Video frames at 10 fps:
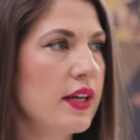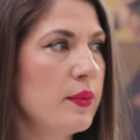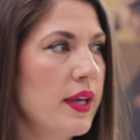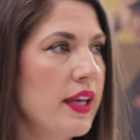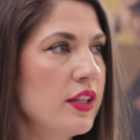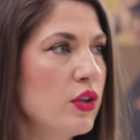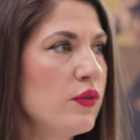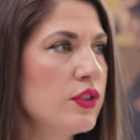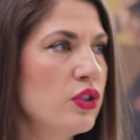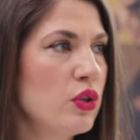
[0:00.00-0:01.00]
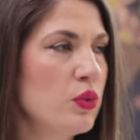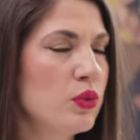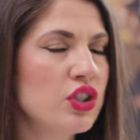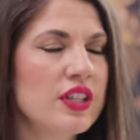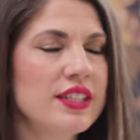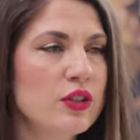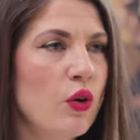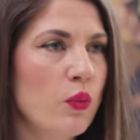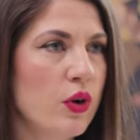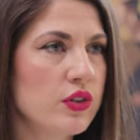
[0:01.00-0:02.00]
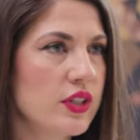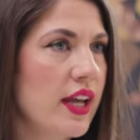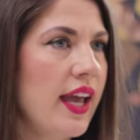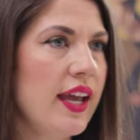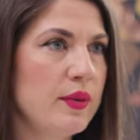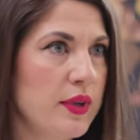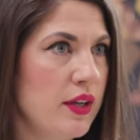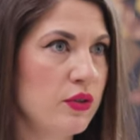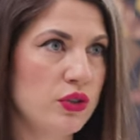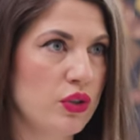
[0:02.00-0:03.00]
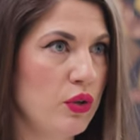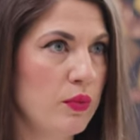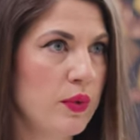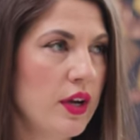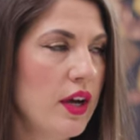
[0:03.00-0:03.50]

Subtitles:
Anyway, it's over Zoom, which I did not want, and I hate being on Zoom.